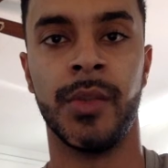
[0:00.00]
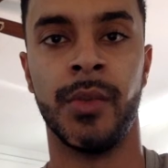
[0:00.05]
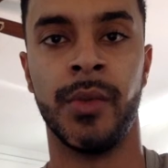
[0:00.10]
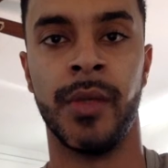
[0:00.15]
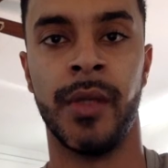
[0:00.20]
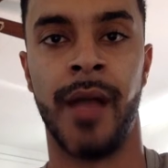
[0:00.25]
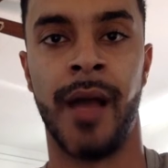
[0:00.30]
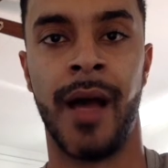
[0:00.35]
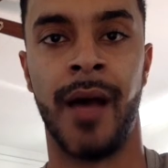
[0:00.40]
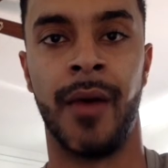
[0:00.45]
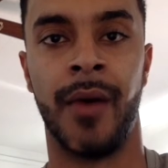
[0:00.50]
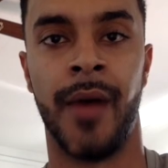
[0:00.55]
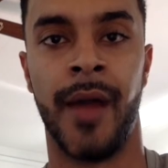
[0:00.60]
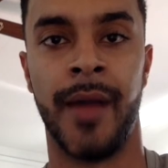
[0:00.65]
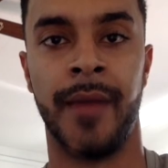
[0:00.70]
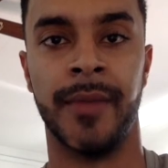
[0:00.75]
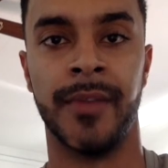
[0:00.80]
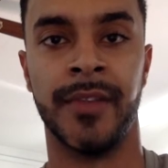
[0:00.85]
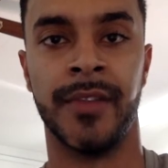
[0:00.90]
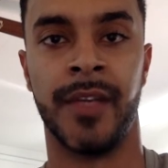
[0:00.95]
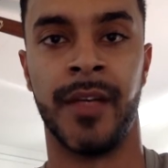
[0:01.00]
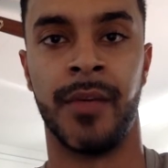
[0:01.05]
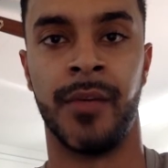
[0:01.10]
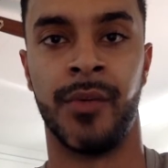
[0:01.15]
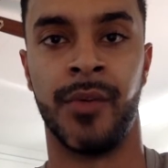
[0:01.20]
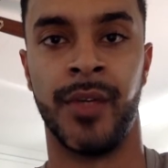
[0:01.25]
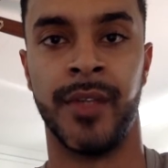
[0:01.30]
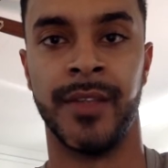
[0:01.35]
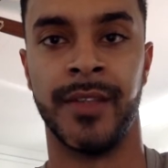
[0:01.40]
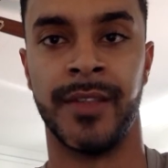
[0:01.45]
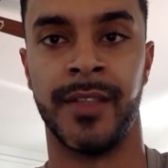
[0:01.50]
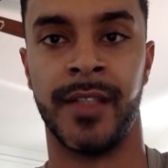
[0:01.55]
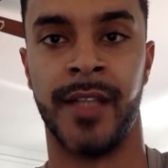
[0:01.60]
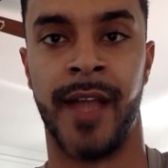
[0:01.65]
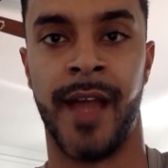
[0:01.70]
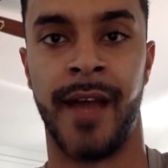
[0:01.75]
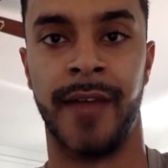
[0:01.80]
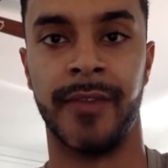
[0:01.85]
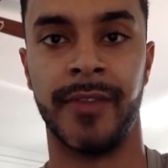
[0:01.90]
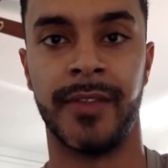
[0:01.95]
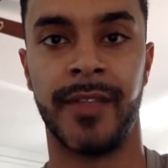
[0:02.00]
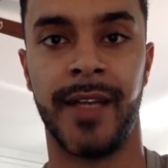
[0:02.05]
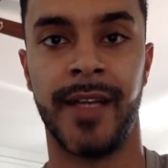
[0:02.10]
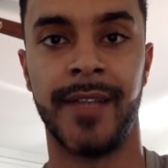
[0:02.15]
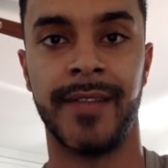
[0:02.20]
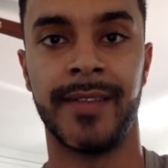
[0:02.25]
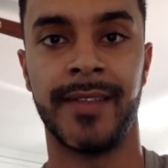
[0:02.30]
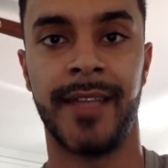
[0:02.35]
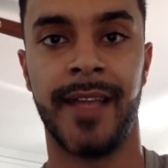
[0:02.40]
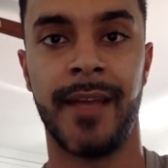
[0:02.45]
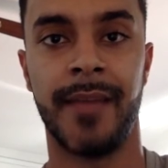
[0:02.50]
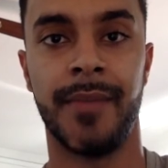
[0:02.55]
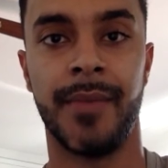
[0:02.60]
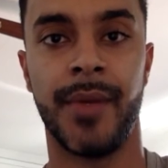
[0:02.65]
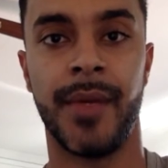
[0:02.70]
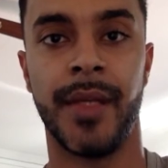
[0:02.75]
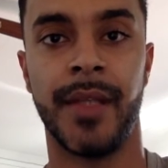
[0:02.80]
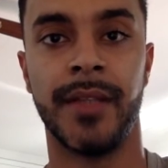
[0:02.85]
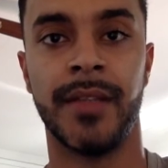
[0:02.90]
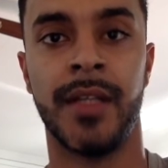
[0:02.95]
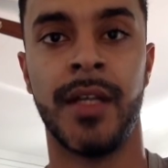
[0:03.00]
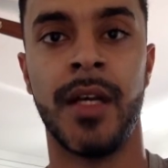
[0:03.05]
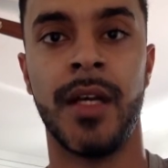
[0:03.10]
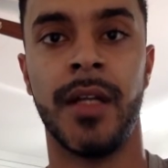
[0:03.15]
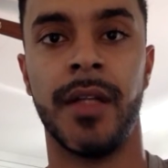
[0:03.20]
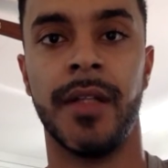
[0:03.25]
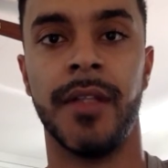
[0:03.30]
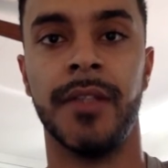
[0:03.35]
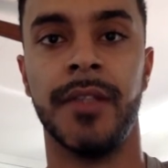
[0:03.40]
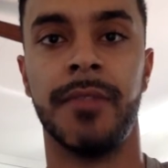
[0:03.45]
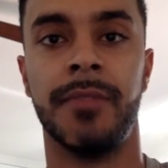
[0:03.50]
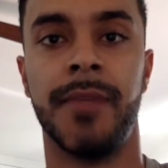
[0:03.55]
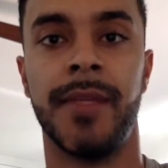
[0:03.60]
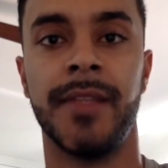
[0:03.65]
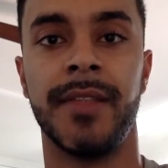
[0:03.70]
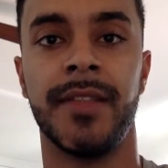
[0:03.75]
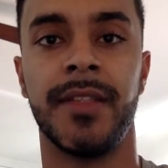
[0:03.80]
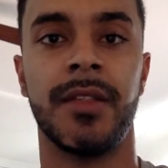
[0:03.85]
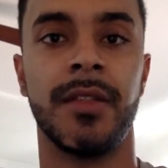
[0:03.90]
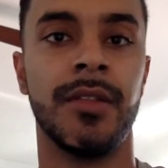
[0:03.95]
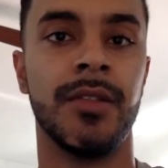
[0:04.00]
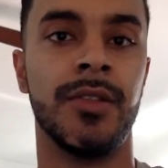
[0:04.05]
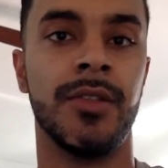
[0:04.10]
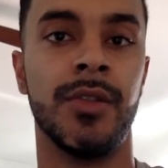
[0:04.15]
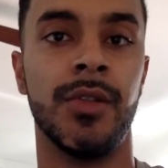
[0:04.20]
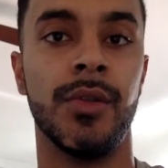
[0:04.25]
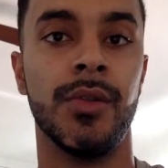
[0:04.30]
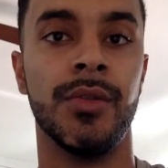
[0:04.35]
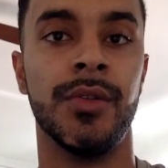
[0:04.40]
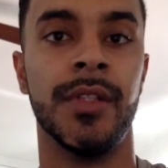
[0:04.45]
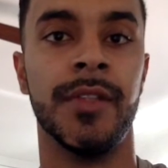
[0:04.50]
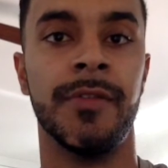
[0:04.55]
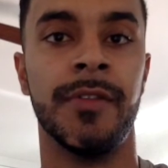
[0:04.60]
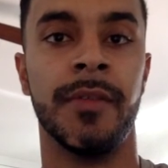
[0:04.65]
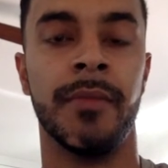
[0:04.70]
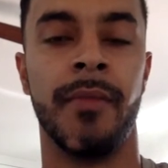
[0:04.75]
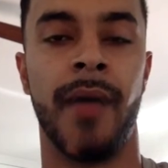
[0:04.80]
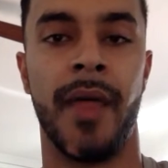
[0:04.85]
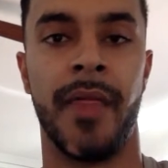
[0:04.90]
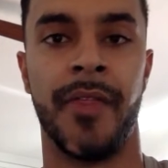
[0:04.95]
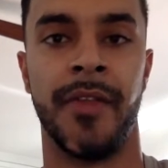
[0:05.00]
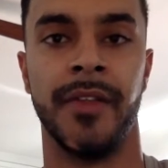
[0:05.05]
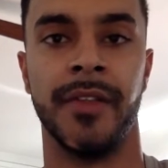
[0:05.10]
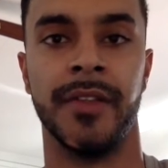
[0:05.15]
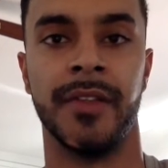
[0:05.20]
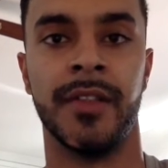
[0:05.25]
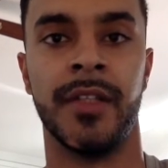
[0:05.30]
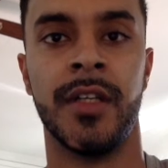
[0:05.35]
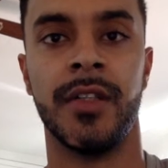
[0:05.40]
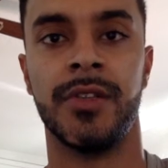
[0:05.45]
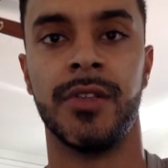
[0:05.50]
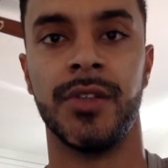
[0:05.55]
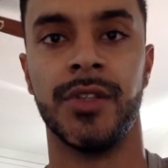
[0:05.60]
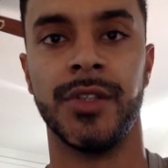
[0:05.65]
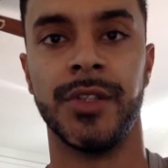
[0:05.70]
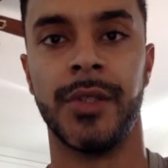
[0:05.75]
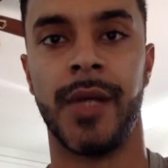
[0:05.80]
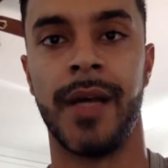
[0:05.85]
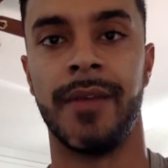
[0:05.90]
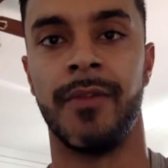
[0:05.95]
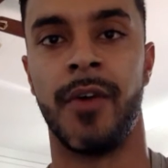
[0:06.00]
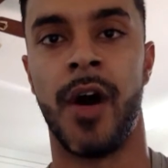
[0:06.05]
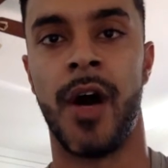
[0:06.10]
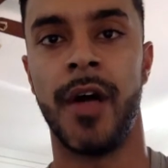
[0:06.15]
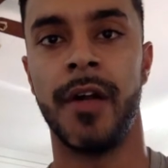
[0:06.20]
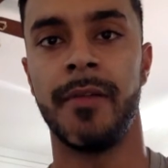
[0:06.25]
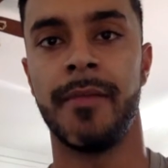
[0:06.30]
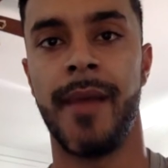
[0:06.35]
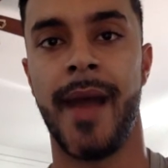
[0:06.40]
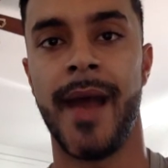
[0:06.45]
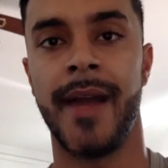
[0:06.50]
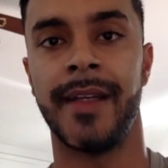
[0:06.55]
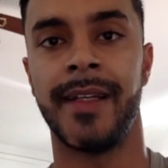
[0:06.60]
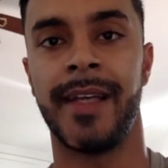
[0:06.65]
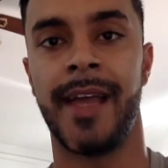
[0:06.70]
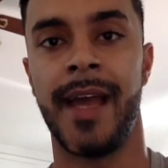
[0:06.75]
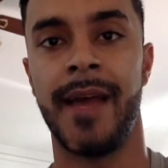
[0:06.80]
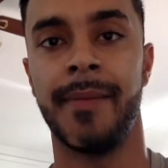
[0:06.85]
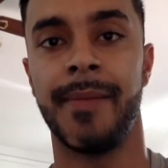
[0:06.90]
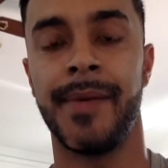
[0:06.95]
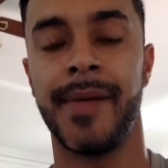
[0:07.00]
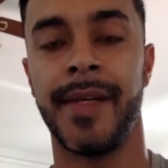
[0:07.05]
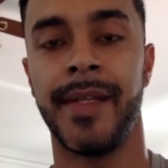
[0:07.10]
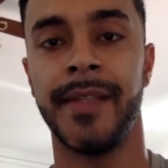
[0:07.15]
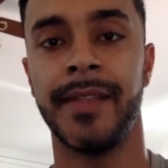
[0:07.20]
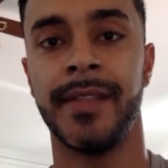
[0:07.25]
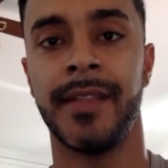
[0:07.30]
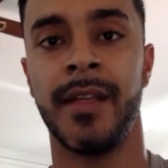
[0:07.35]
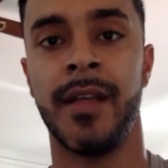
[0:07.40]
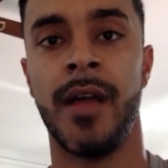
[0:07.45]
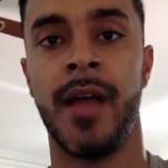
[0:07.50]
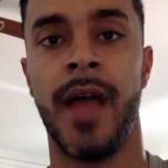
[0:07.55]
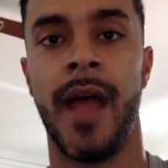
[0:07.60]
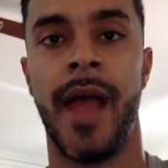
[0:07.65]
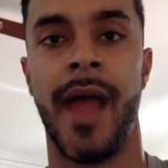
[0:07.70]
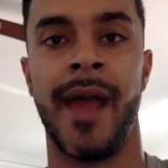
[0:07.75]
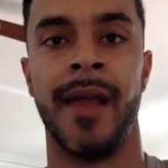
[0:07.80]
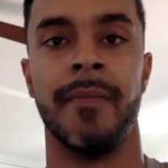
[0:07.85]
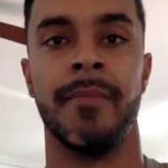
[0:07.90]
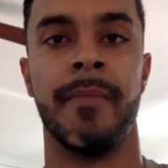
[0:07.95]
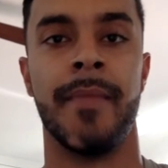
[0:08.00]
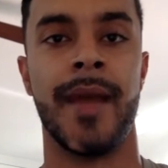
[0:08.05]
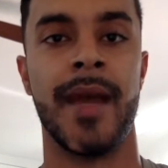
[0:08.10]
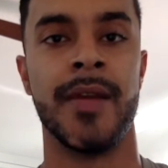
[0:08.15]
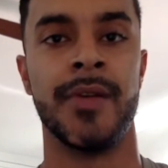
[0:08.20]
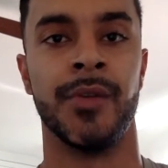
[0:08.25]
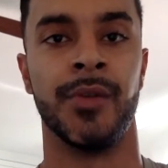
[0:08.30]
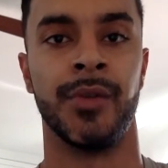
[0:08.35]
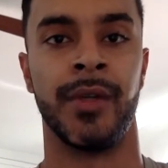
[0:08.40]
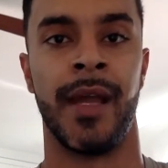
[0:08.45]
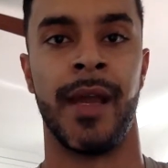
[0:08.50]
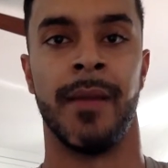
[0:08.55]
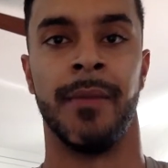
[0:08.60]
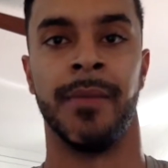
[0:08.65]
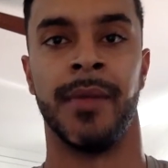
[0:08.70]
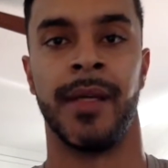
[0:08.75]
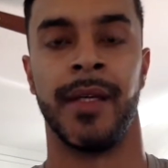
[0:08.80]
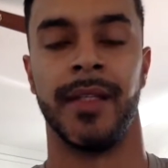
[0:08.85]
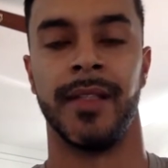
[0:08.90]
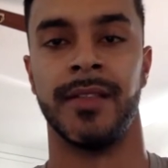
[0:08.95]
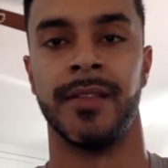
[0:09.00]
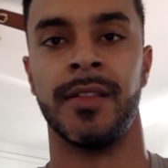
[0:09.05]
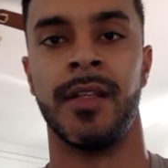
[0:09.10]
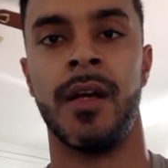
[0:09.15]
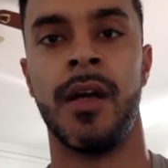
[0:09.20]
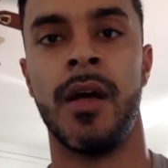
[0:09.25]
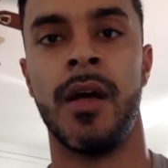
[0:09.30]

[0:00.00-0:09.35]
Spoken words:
with how Amazon runs the advertising campaigns, there's basically two different methods. So you have automatic campaigns and manual campaigns.